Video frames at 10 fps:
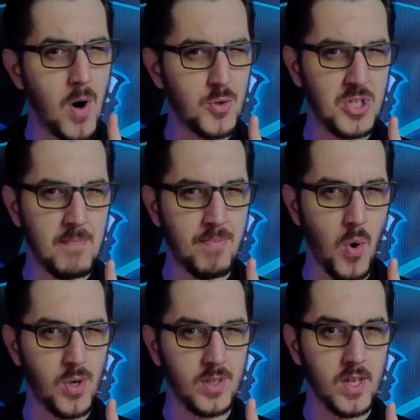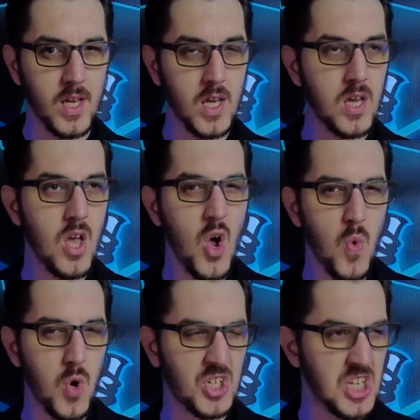most importantly,
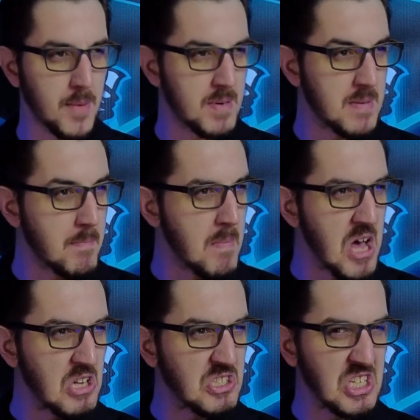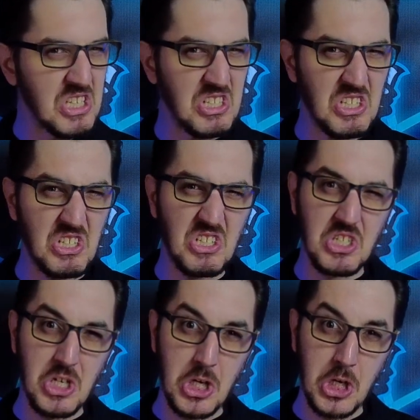we're gonna be melting
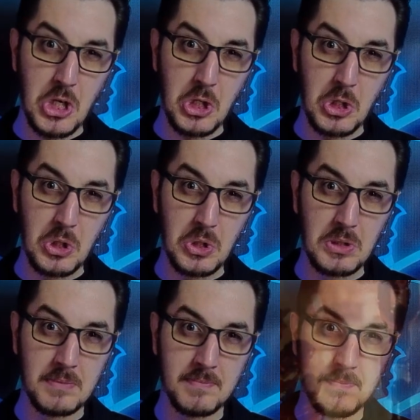steel.